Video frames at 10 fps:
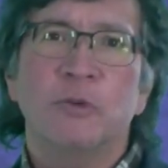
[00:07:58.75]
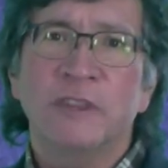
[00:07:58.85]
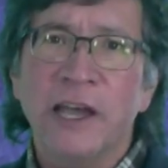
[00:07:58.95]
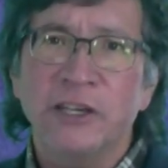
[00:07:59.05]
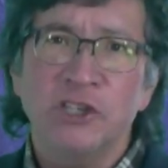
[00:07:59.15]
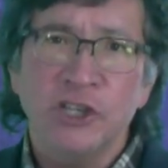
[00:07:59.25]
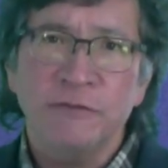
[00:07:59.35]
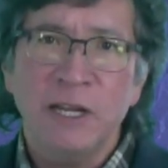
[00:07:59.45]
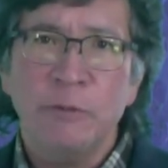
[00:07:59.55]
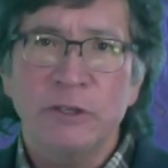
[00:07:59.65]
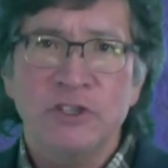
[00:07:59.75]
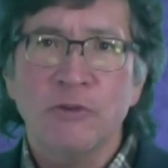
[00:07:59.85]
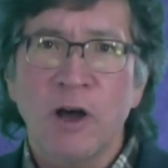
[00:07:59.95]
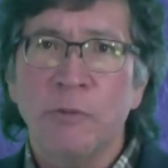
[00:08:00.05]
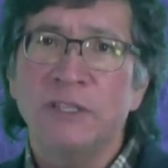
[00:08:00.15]
with the ice shifting with the
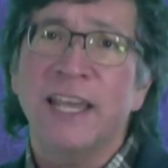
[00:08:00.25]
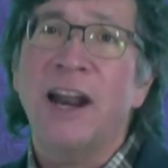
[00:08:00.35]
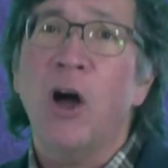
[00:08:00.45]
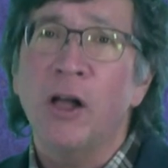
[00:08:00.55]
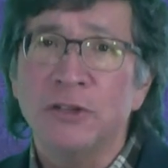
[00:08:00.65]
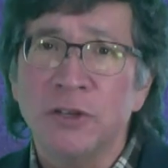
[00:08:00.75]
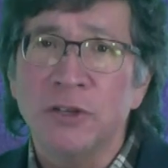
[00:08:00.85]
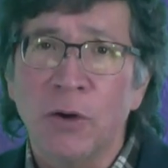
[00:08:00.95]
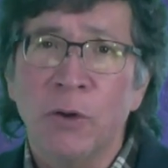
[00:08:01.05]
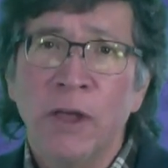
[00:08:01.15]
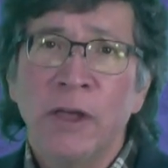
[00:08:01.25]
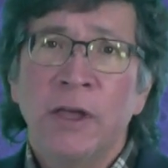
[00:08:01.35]
strong winds also